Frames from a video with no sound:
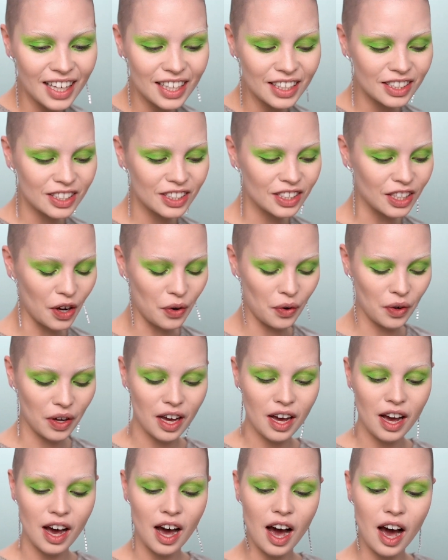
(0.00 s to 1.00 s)
So
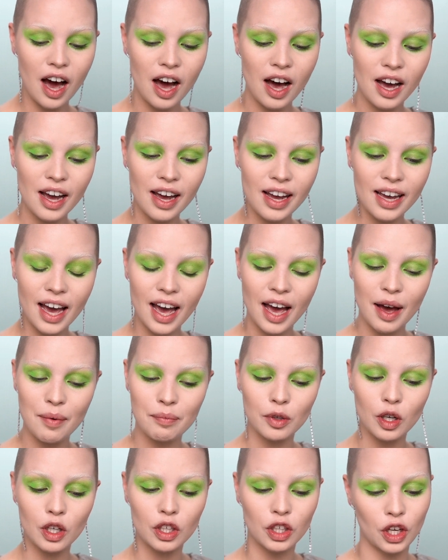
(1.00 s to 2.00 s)
I
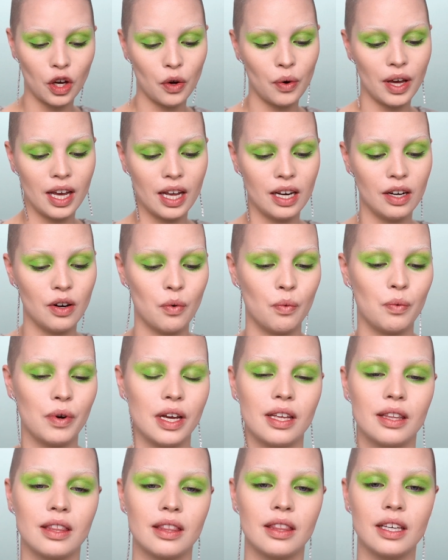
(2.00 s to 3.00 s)
am gonna go in
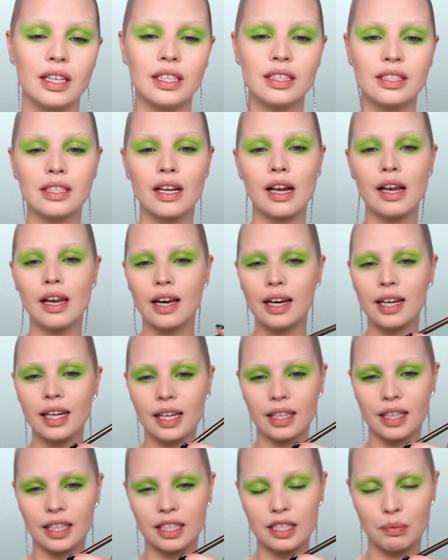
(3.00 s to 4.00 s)
with the
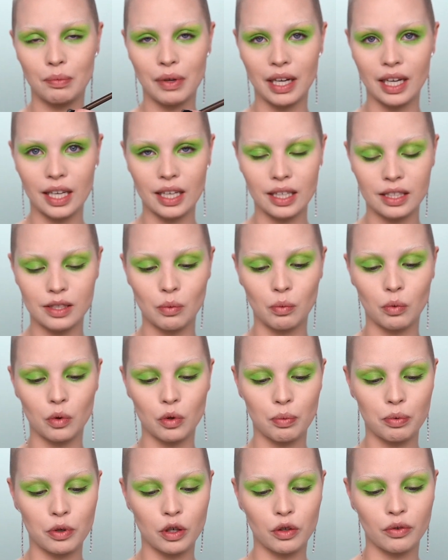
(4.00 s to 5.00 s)
Delilah Cosmetics
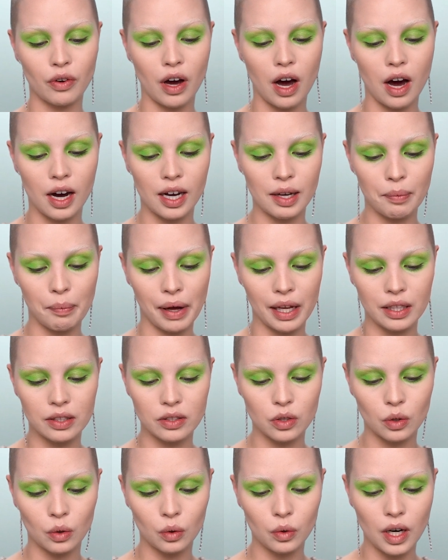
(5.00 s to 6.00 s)
waterproof eye
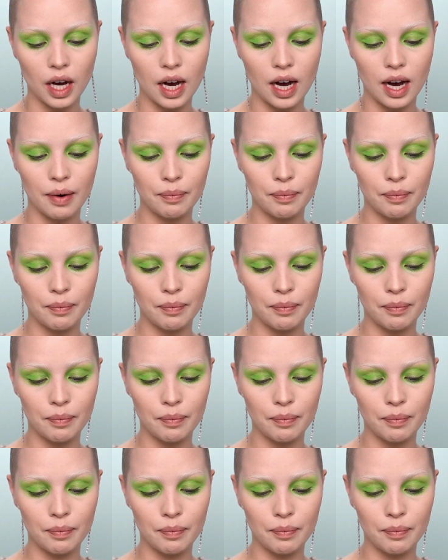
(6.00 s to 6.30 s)
pencil.